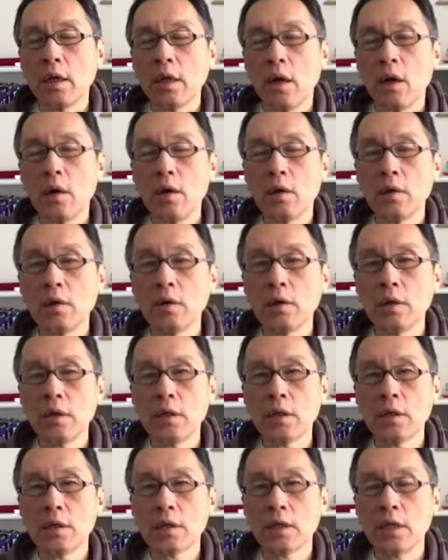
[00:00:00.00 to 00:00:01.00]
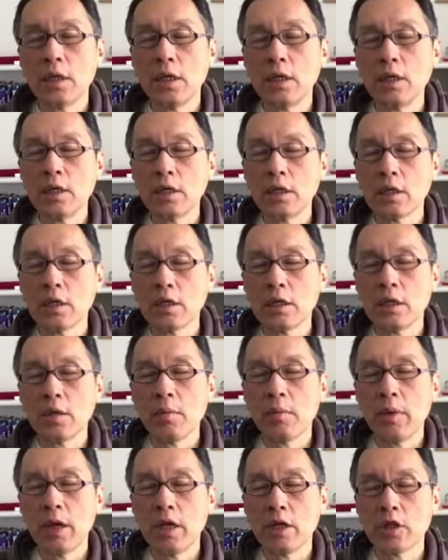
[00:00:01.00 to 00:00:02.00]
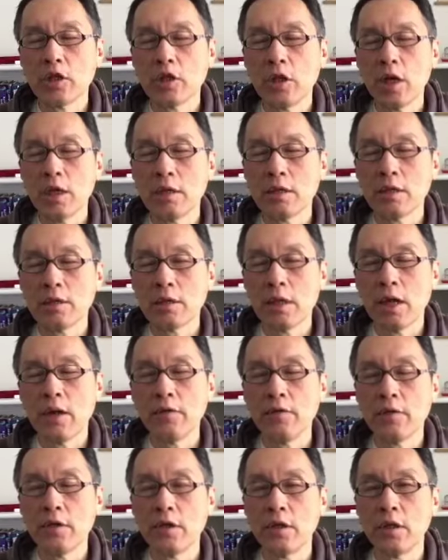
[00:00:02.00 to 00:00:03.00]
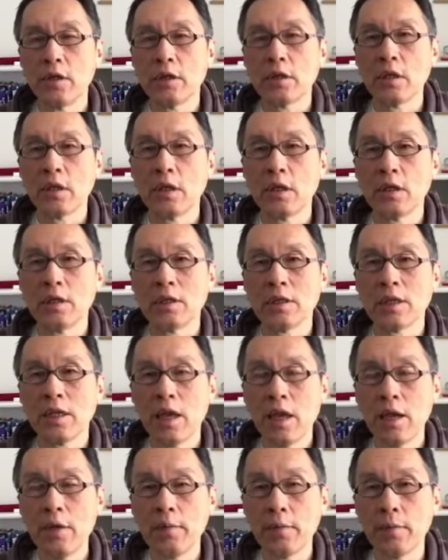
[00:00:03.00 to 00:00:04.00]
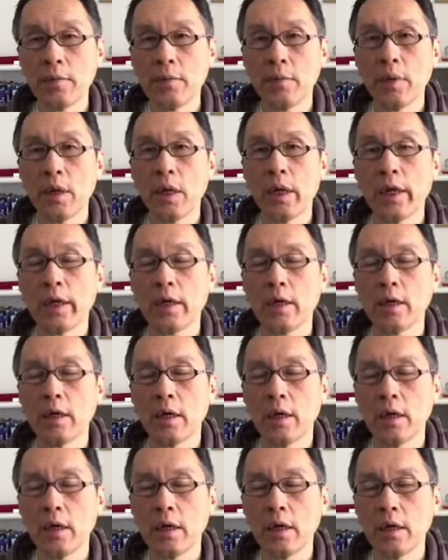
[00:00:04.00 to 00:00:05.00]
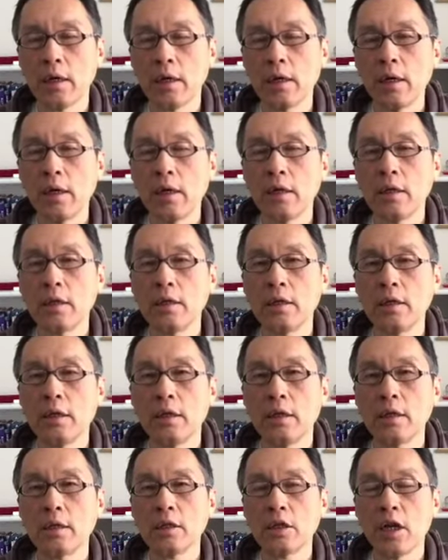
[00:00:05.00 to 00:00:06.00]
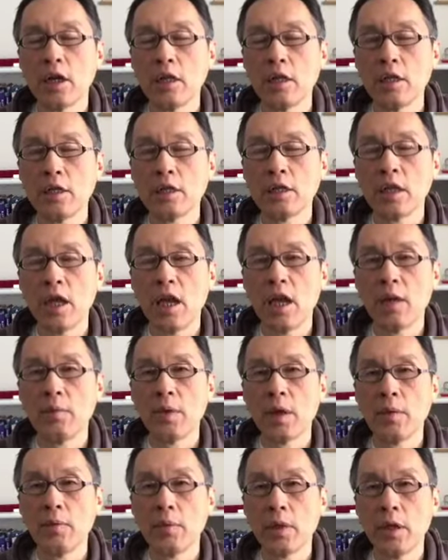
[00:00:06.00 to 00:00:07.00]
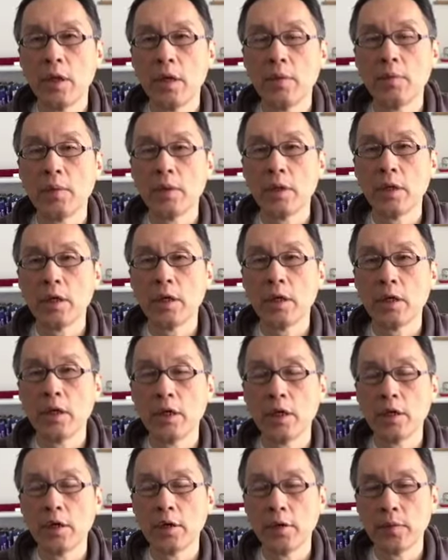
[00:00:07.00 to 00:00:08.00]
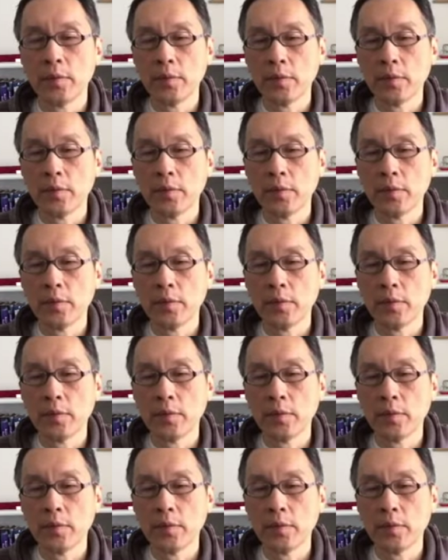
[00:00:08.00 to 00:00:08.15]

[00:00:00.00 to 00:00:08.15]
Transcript: all this internal martial art stuff is a scam, like the Chinese MMA player